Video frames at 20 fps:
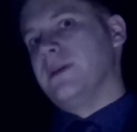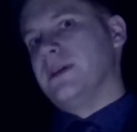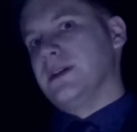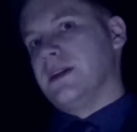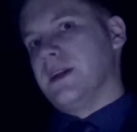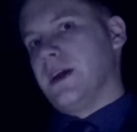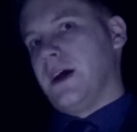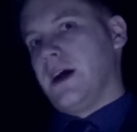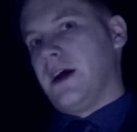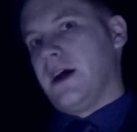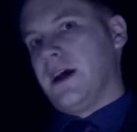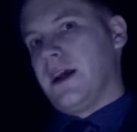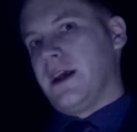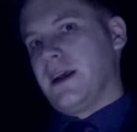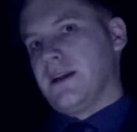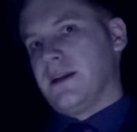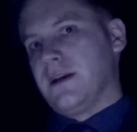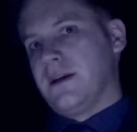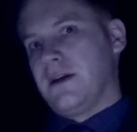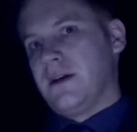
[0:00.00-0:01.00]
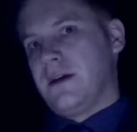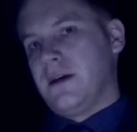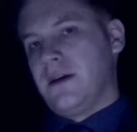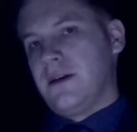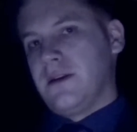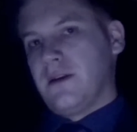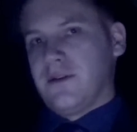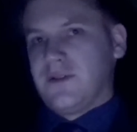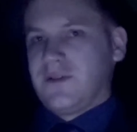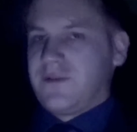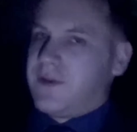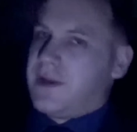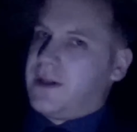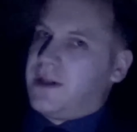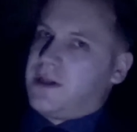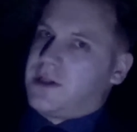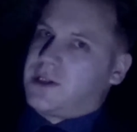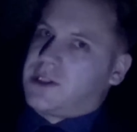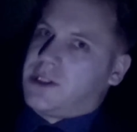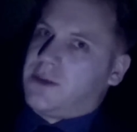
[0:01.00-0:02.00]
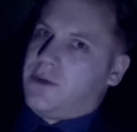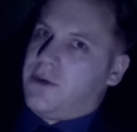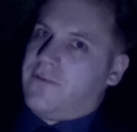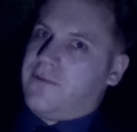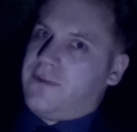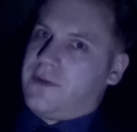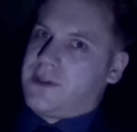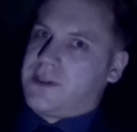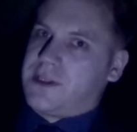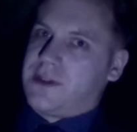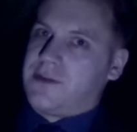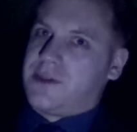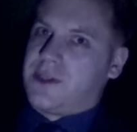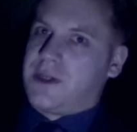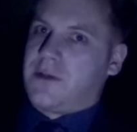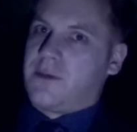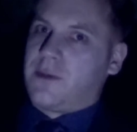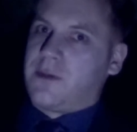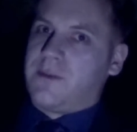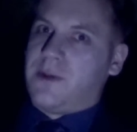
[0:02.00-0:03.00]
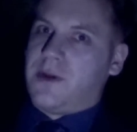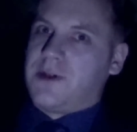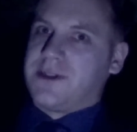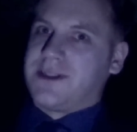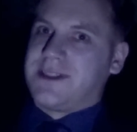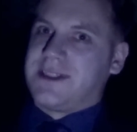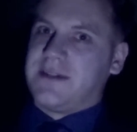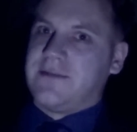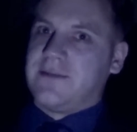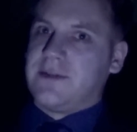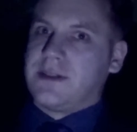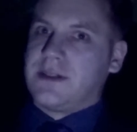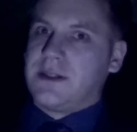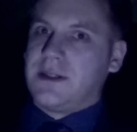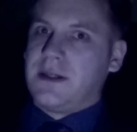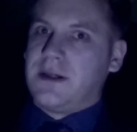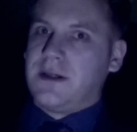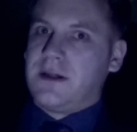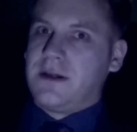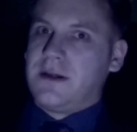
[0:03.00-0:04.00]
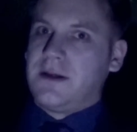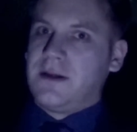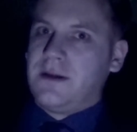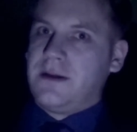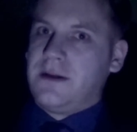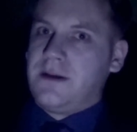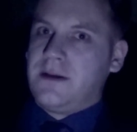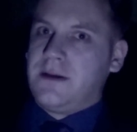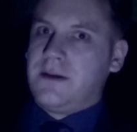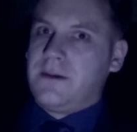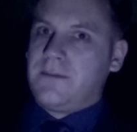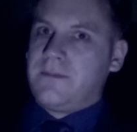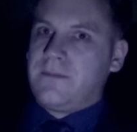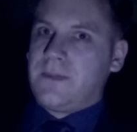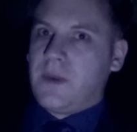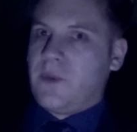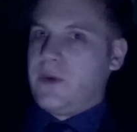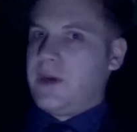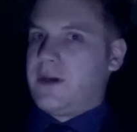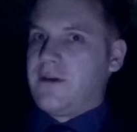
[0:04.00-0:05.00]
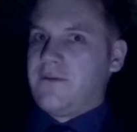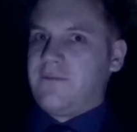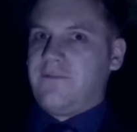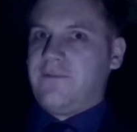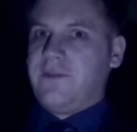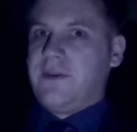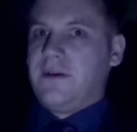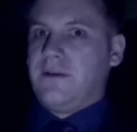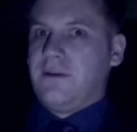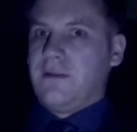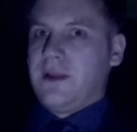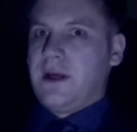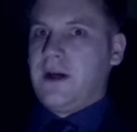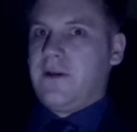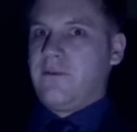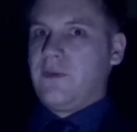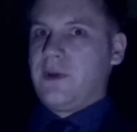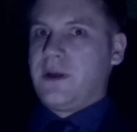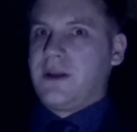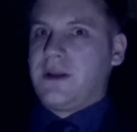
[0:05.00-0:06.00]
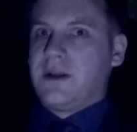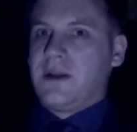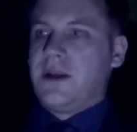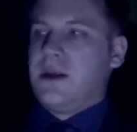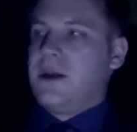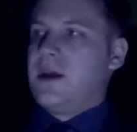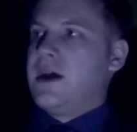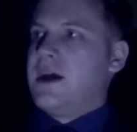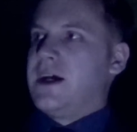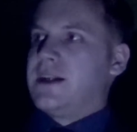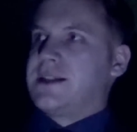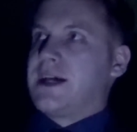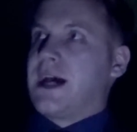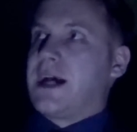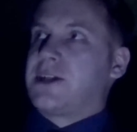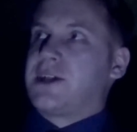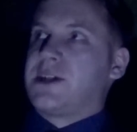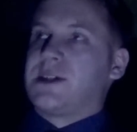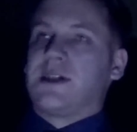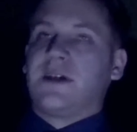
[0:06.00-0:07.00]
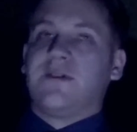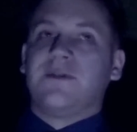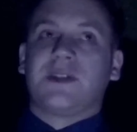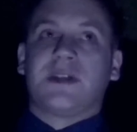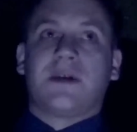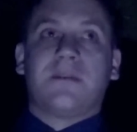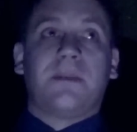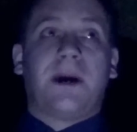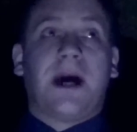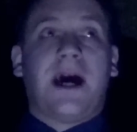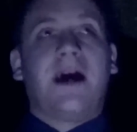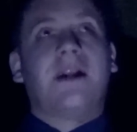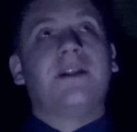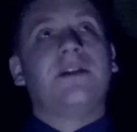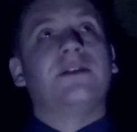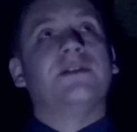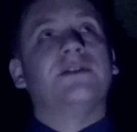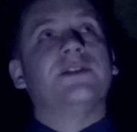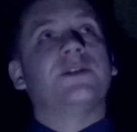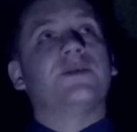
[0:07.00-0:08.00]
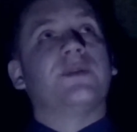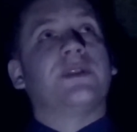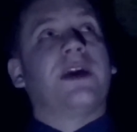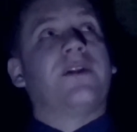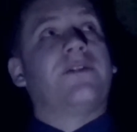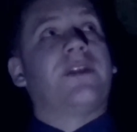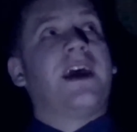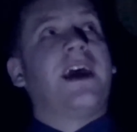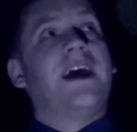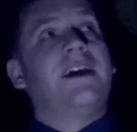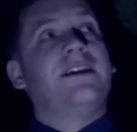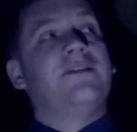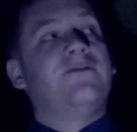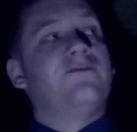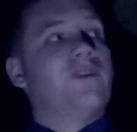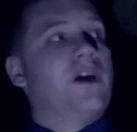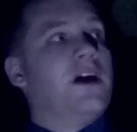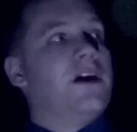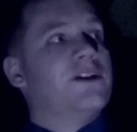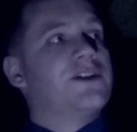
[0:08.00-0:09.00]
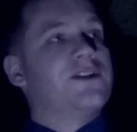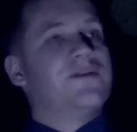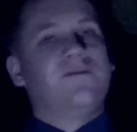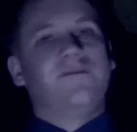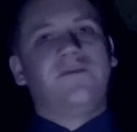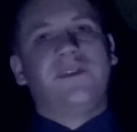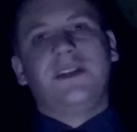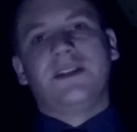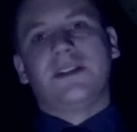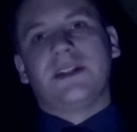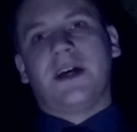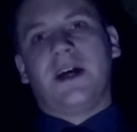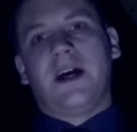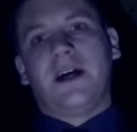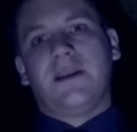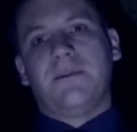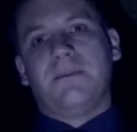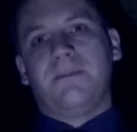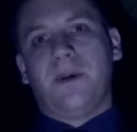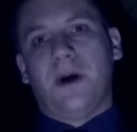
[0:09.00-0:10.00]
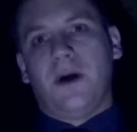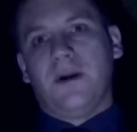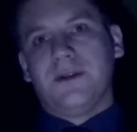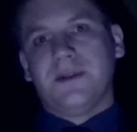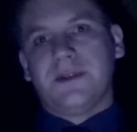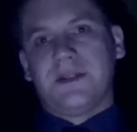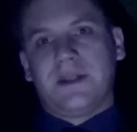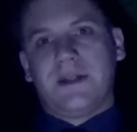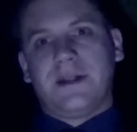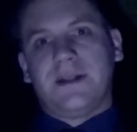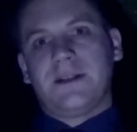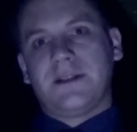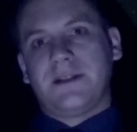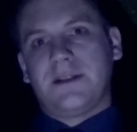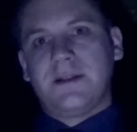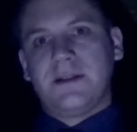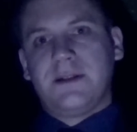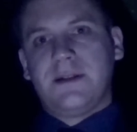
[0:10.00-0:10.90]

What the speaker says: denied those feelings so often associated with positivity? We can feel love, we can attach ourselves to companions without the heady rush of vitae that bonds us.